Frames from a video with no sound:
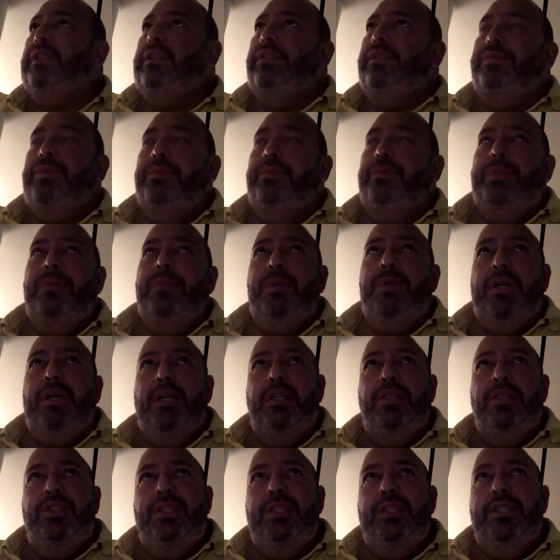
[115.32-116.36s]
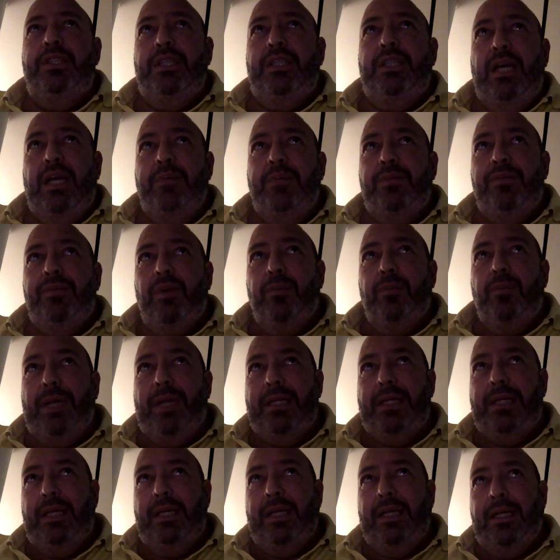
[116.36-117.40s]
if people go to GGGaming from
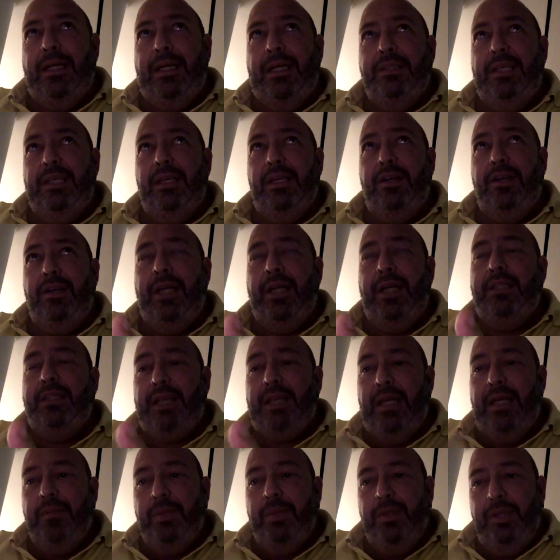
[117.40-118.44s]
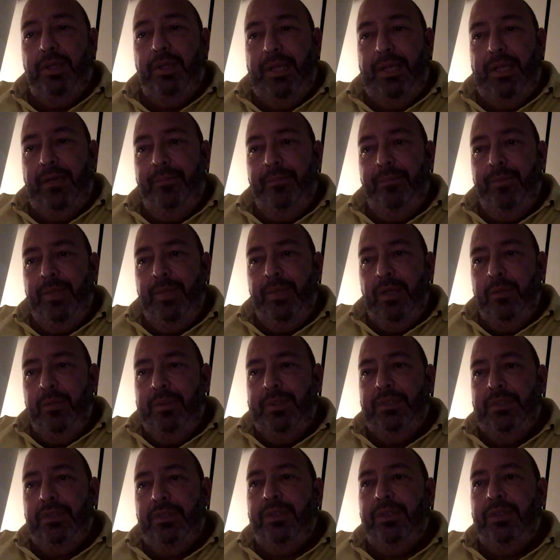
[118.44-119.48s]
Monday, they're going to see a great table there, which
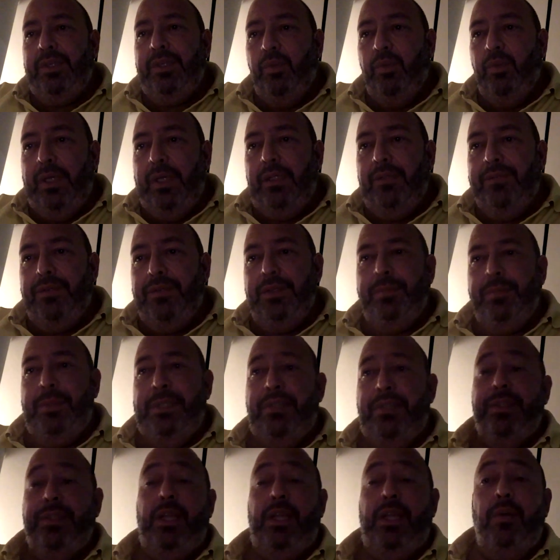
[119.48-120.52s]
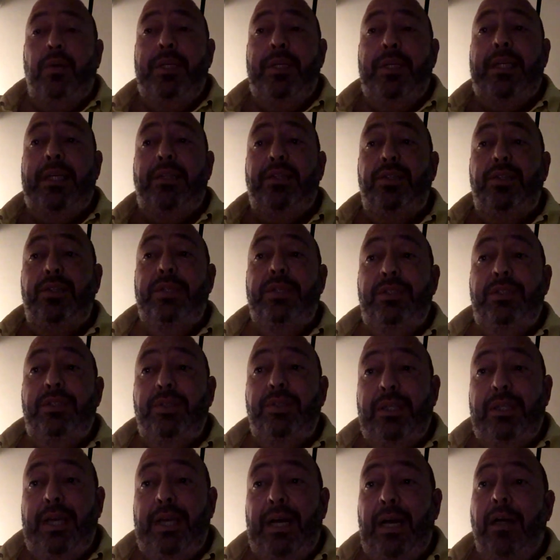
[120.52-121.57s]
has got some wonderful specials. I don't want to get too into
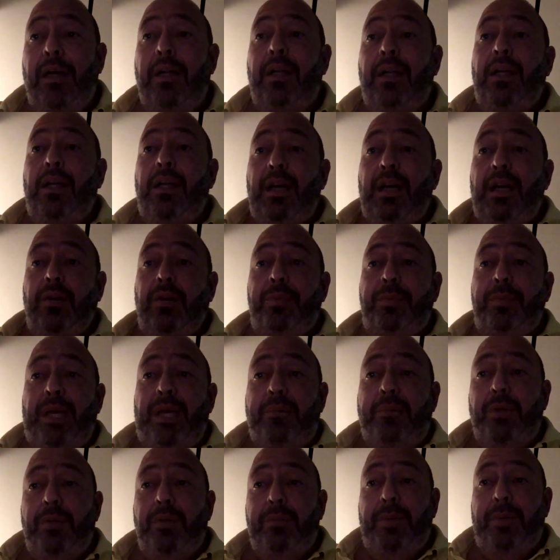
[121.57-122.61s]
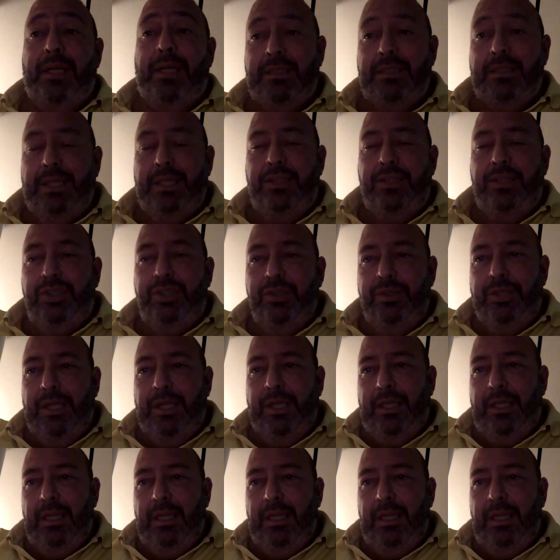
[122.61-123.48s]
it now. It'll be up on Monday, say Tuesday at the